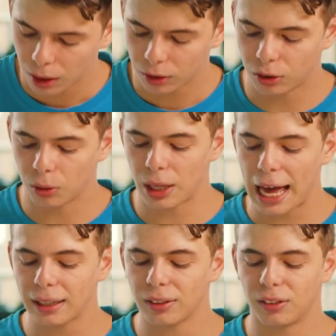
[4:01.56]
So
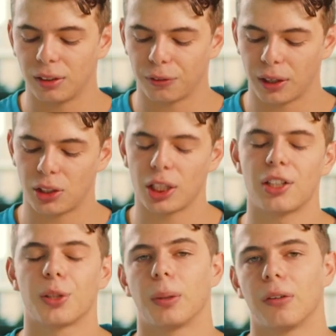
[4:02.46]
that is
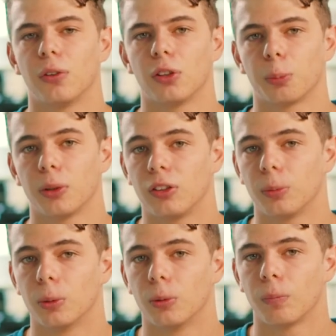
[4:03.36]
differentiation by first
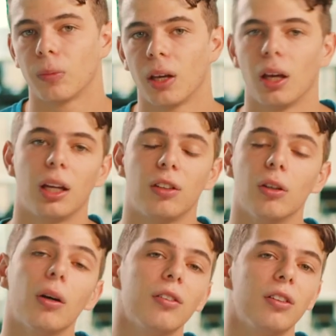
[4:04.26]
principle. It is
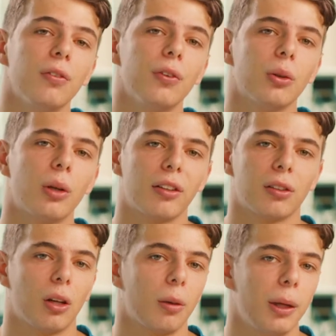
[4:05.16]
not as difficult as a
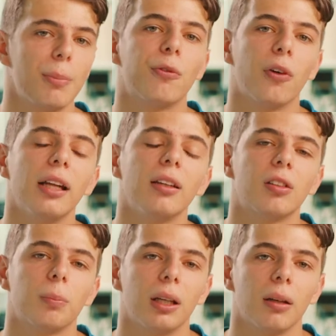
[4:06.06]
lot of people find it
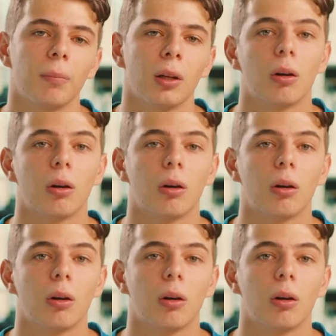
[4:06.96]
to be.